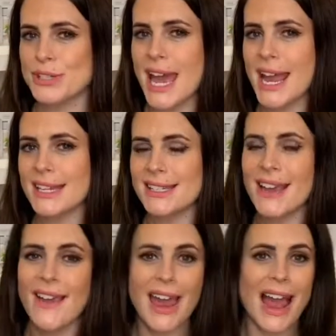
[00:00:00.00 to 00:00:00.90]
Protect,
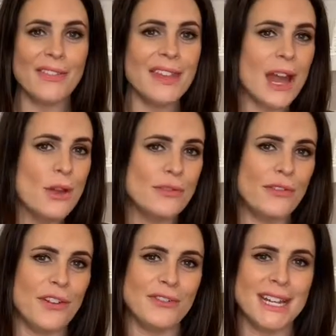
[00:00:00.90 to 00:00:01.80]
and the over
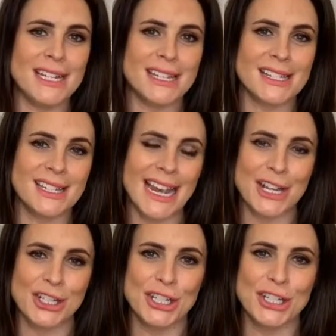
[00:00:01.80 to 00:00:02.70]
50s
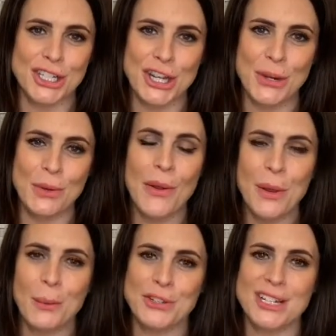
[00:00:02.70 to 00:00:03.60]
selection too,
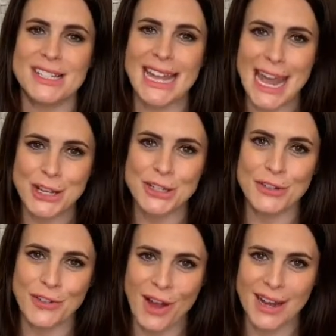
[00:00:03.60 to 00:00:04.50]
which is the Age
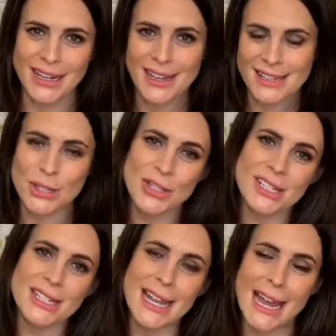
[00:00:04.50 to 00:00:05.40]
Defy. So you
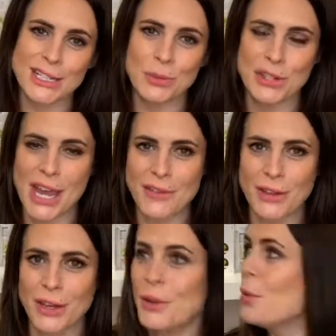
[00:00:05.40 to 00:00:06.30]
just select
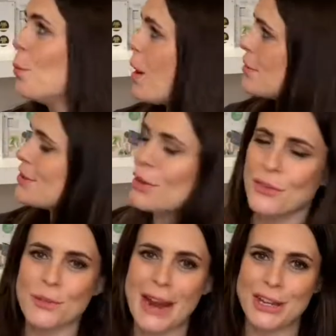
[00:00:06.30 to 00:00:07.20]
whichever ones of
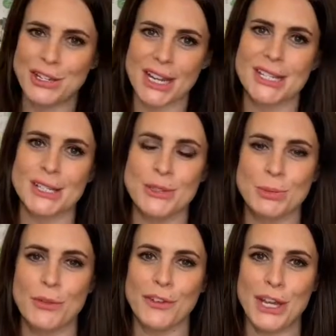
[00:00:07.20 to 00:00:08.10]
the range is
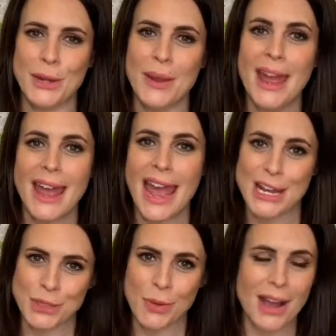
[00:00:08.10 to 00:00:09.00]
suitable for you
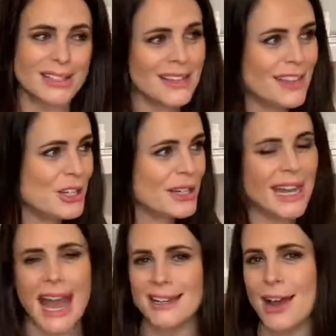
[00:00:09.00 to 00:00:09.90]
age-wise, and then you
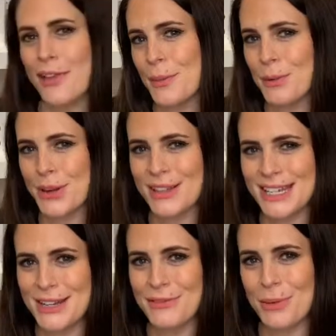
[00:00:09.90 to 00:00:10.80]
can add other products
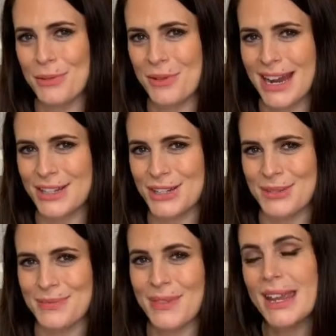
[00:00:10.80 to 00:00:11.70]
in from the range.
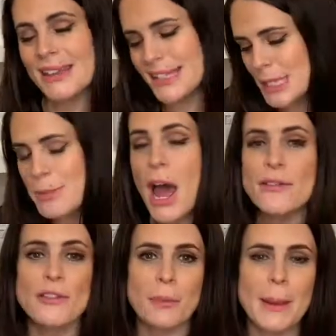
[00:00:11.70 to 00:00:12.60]
This is
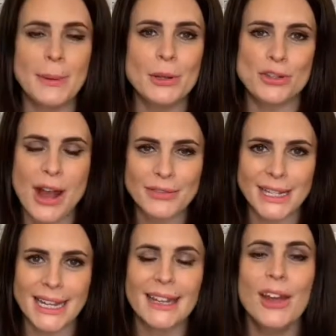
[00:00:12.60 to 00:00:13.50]
perfect for people who are
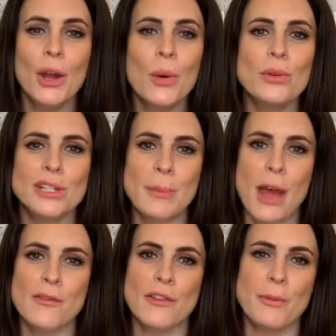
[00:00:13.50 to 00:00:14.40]
traveling, also
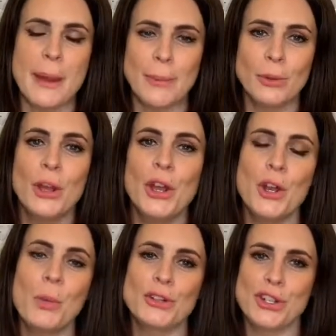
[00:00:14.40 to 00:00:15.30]
perfect for people
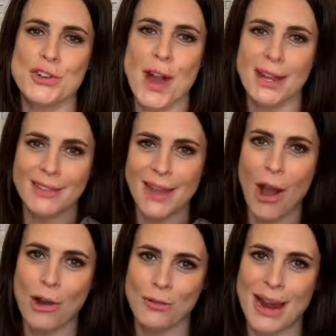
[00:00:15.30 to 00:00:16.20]
who want to try the
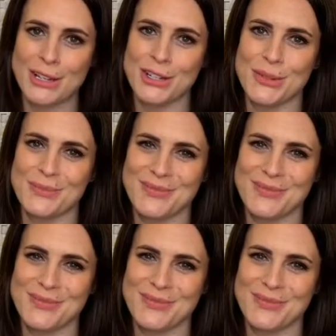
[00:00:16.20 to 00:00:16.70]
ARC range.